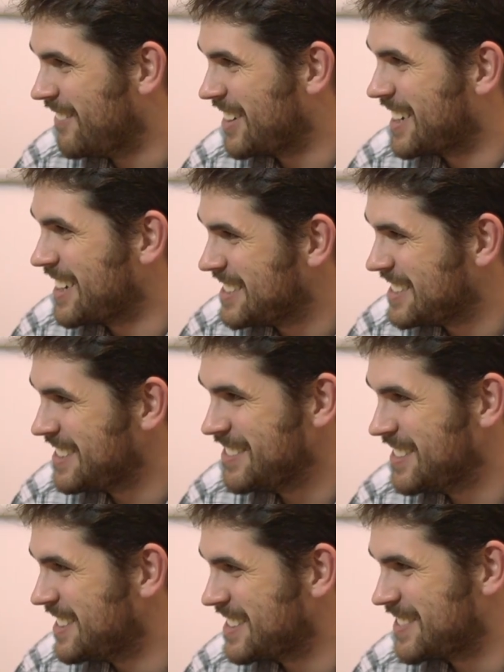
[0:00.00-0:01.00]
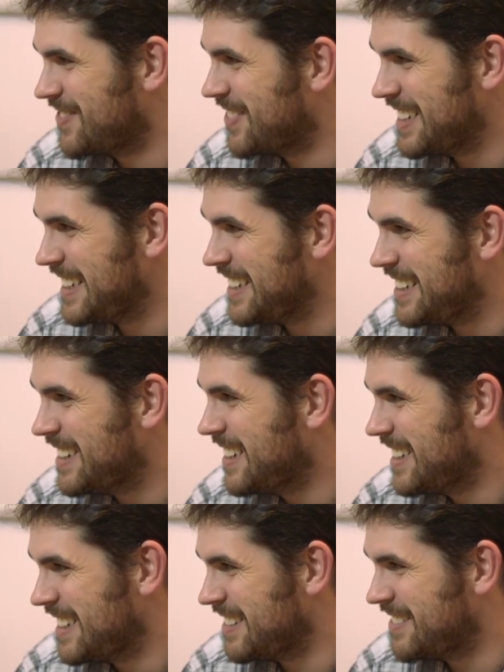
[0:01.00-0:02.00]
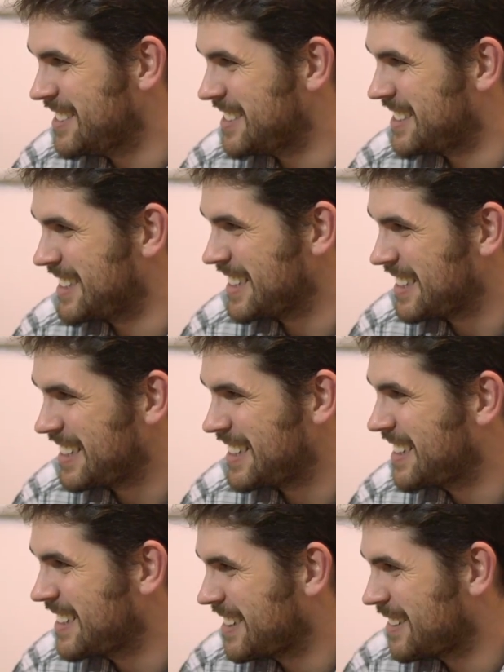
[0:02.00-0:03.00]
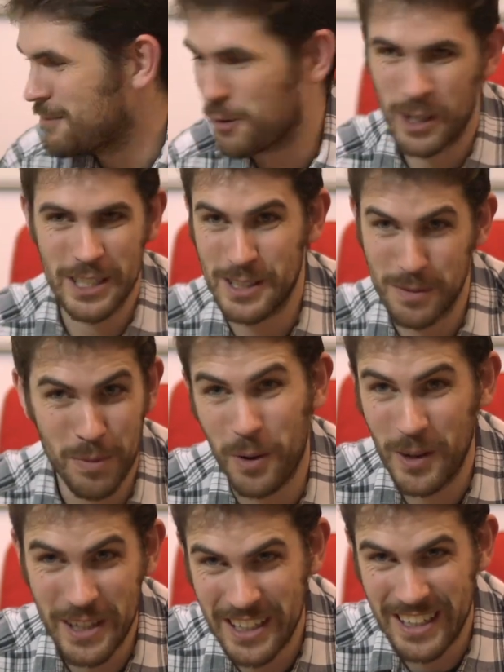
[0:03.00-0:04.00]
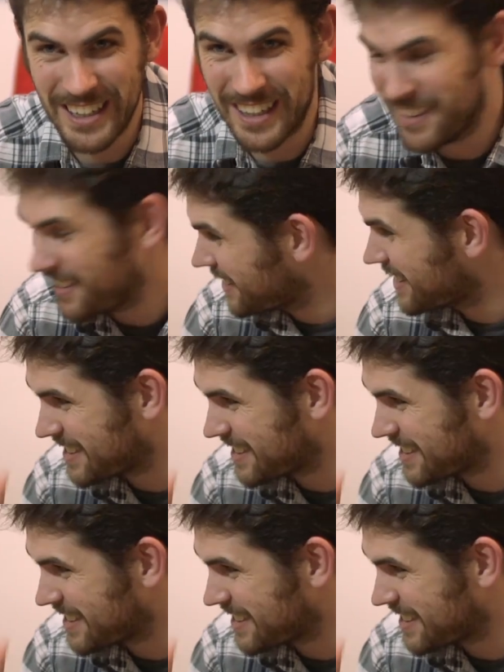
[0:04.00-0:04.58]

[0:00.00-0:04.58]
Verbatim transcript: because you would just be, you would just think, what is the point? You know,